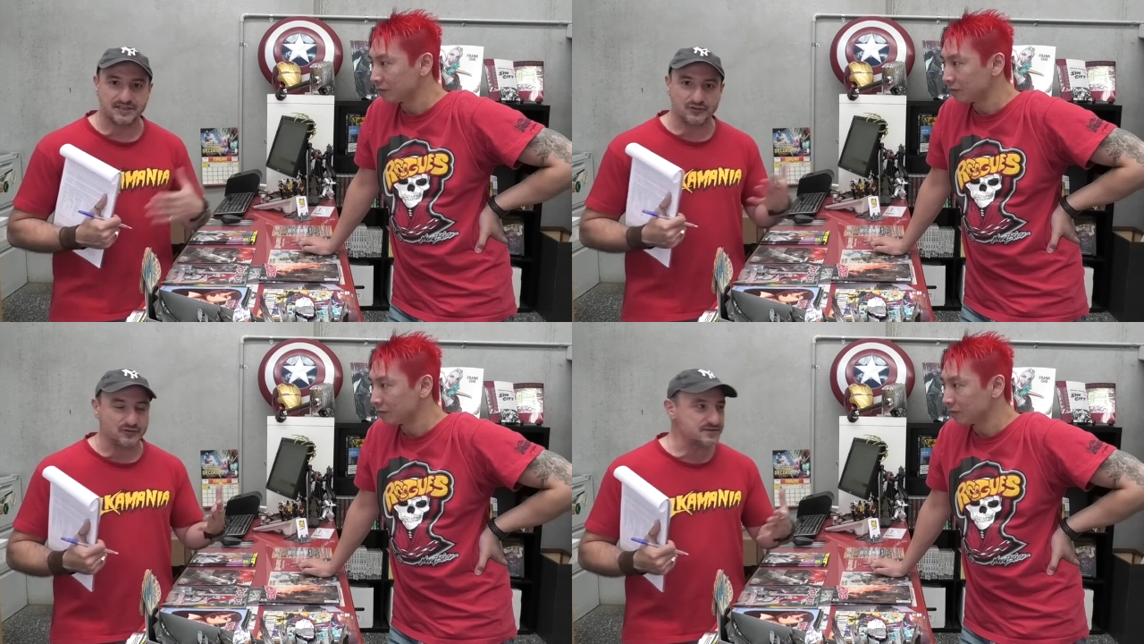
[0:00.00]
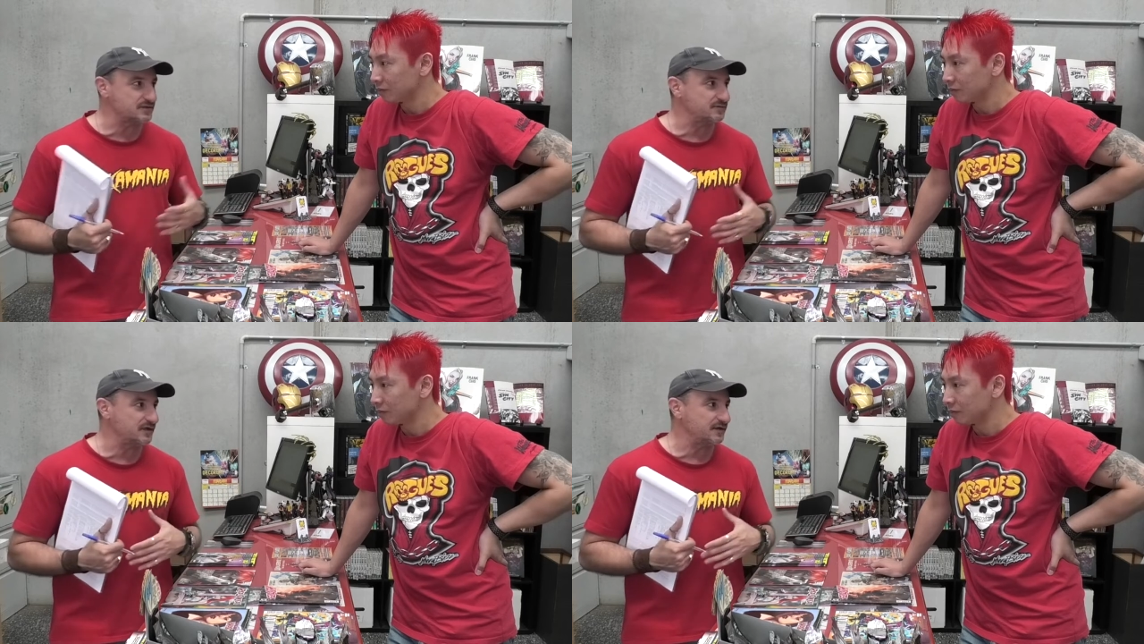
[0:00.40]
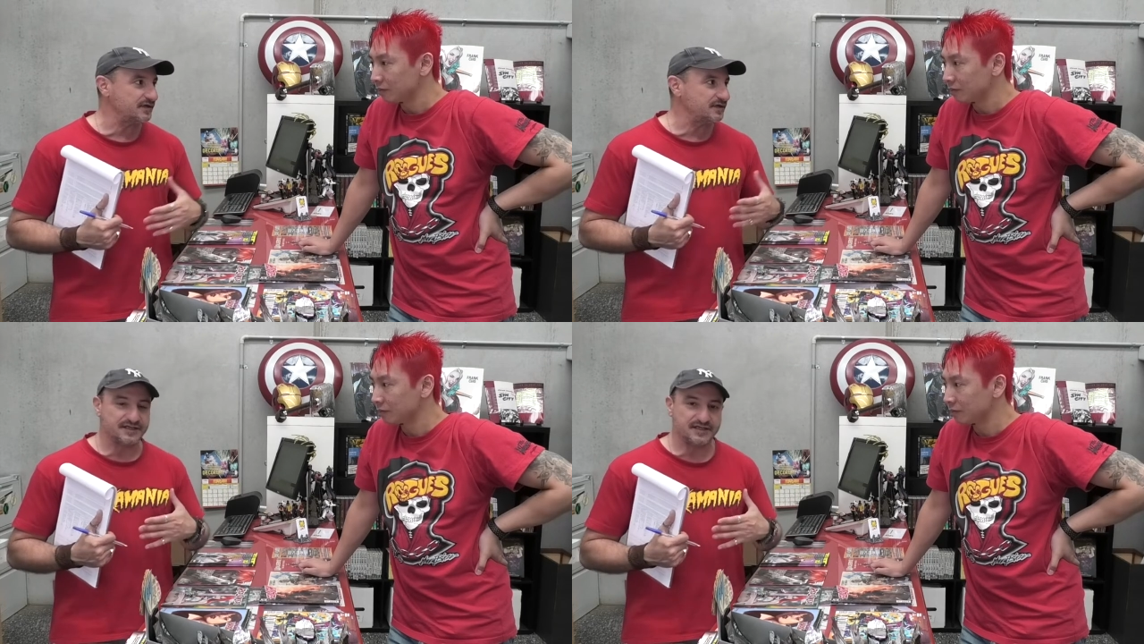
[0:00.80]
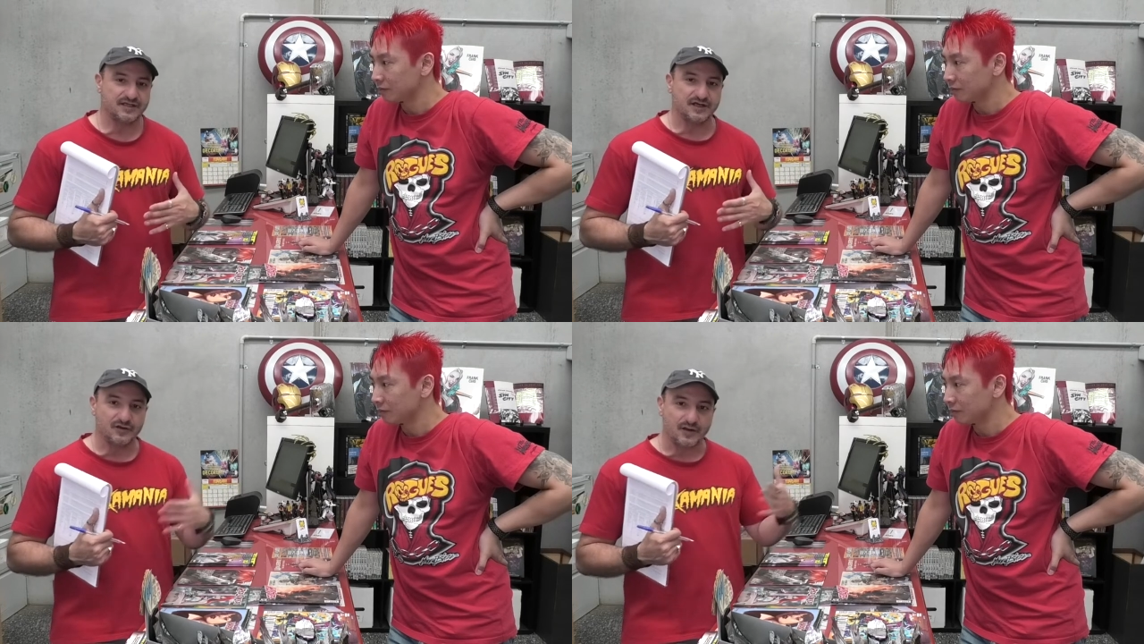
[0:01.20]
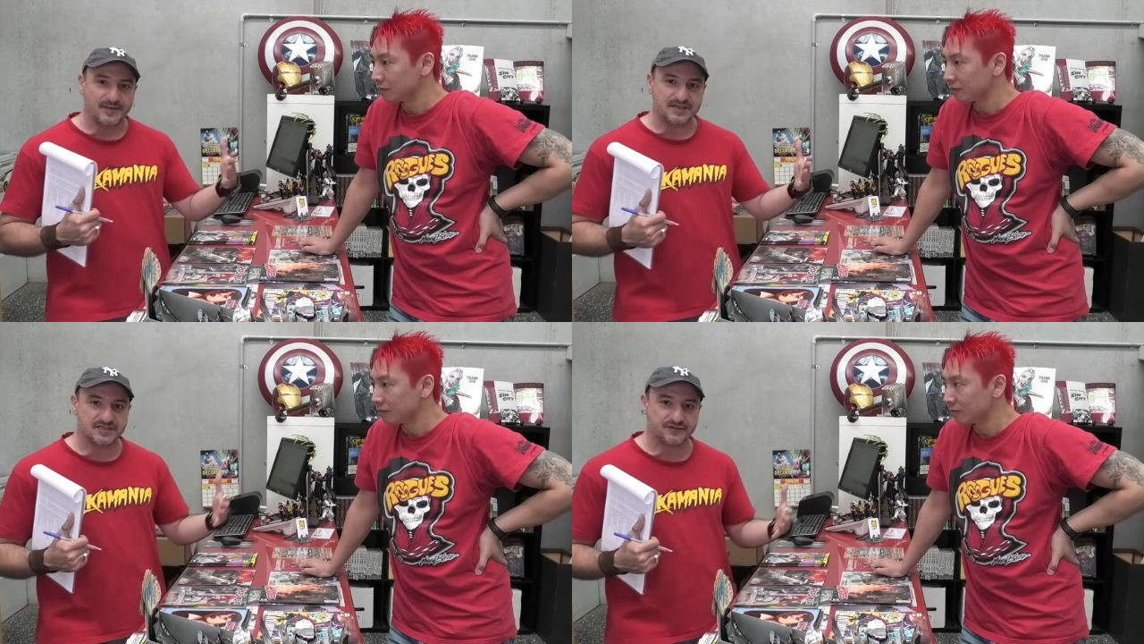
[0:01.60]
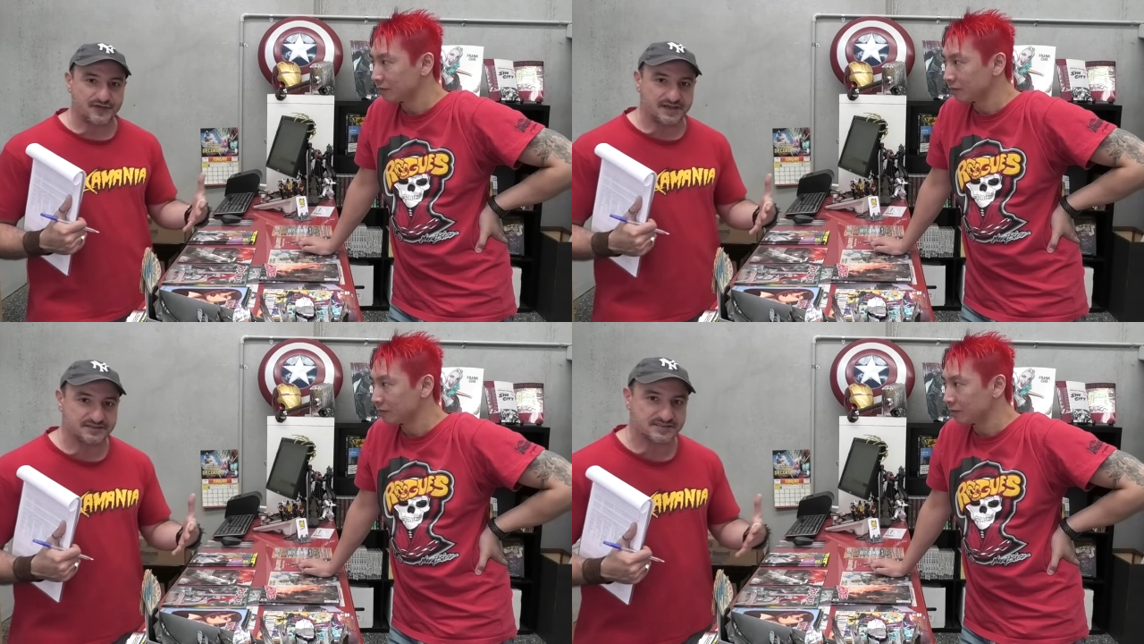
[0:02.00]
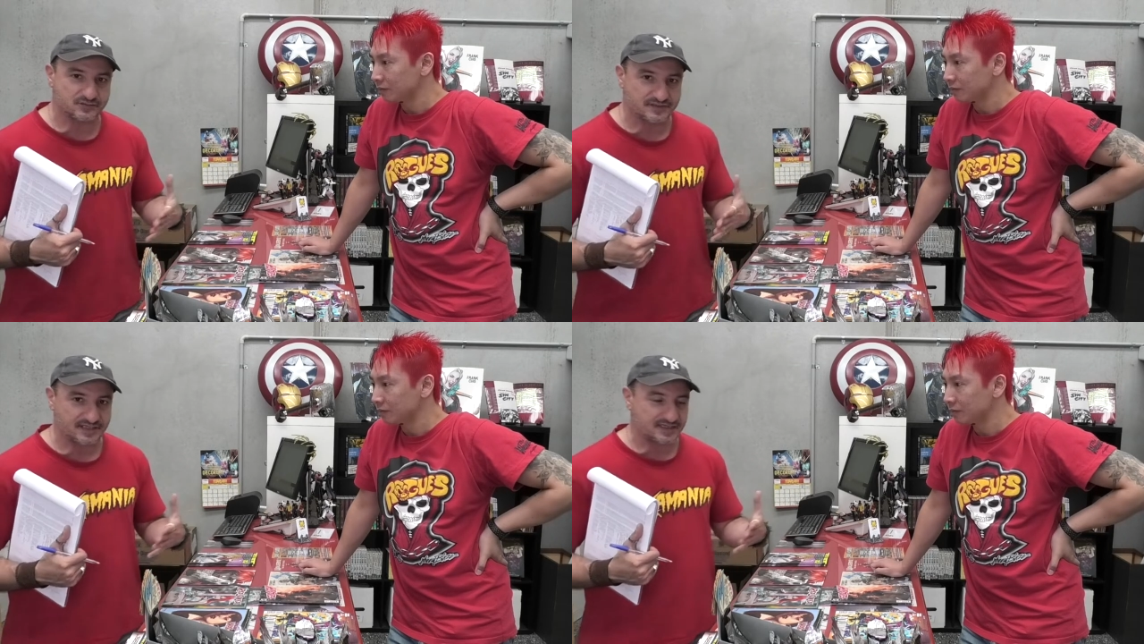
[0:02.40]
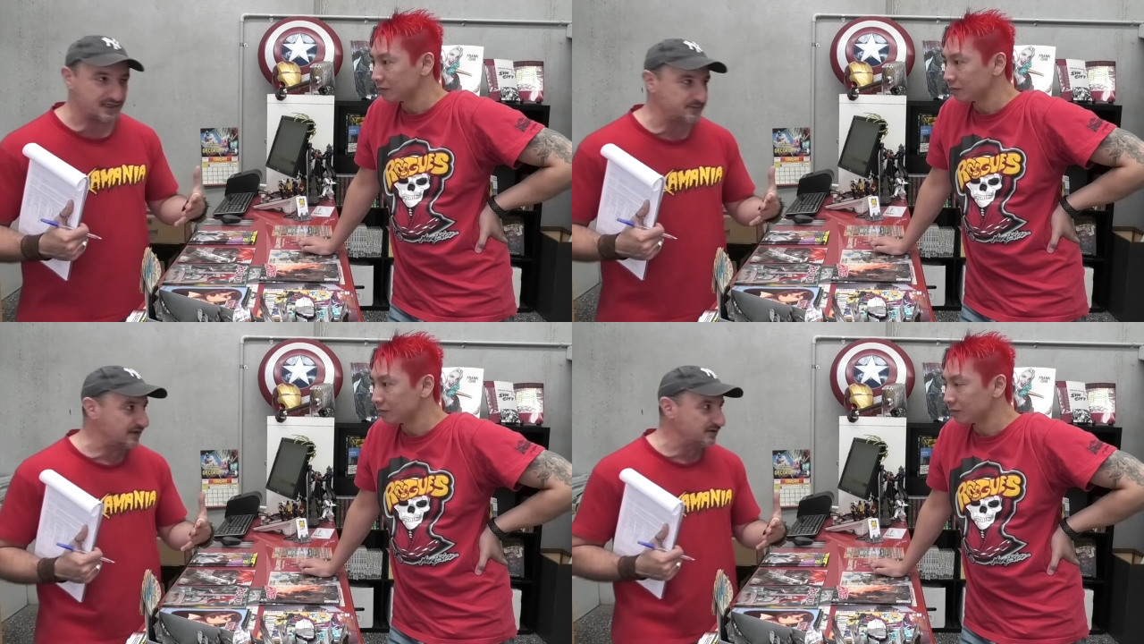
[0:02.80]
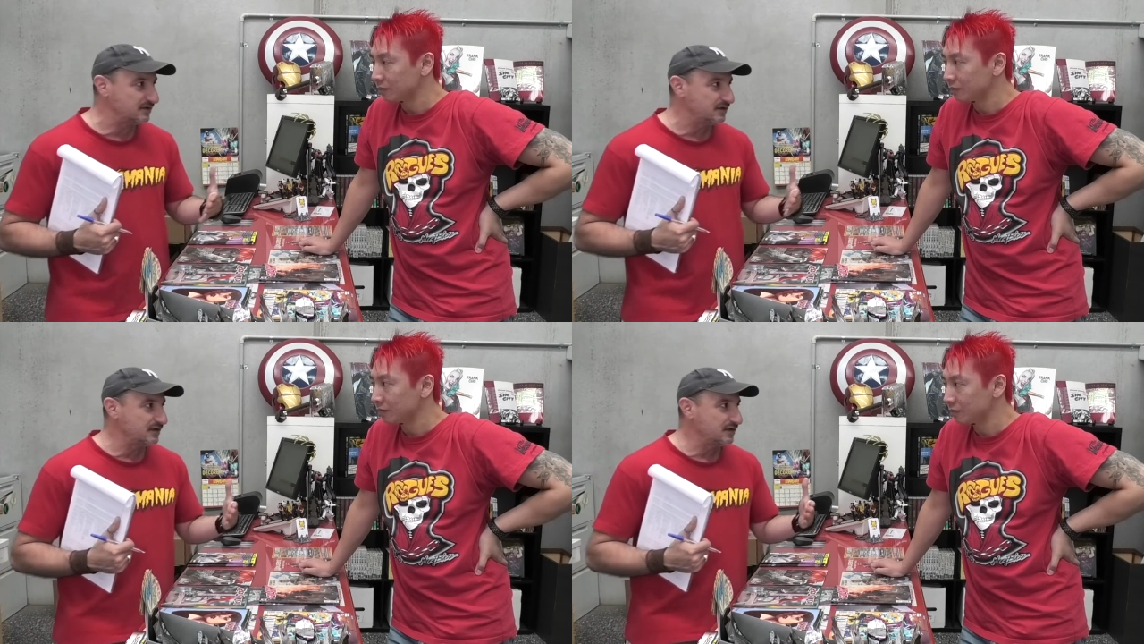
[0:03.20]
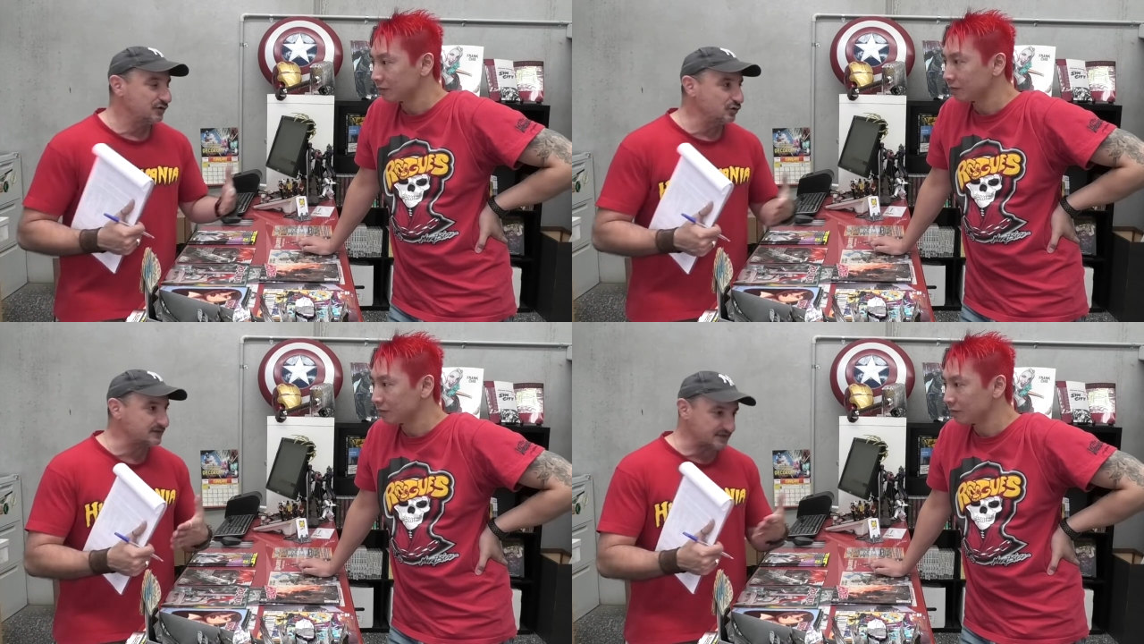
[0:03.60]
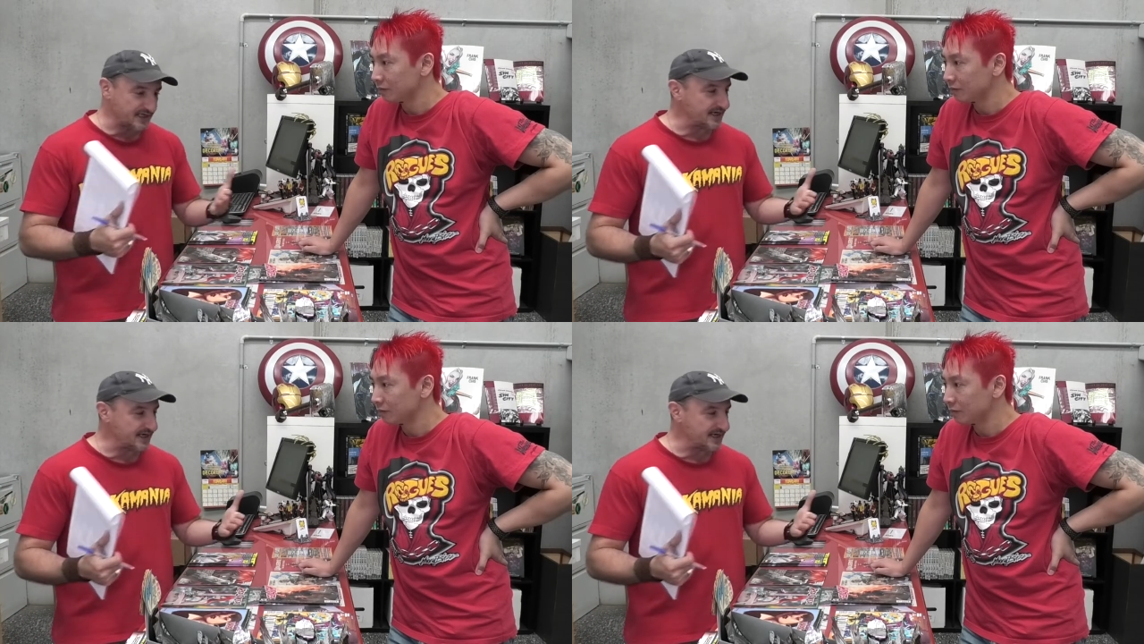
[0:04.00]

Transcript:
Speaker 1: They're awesome, you know, they're, they're, you know, Amazing Fantasy when that came out looked at that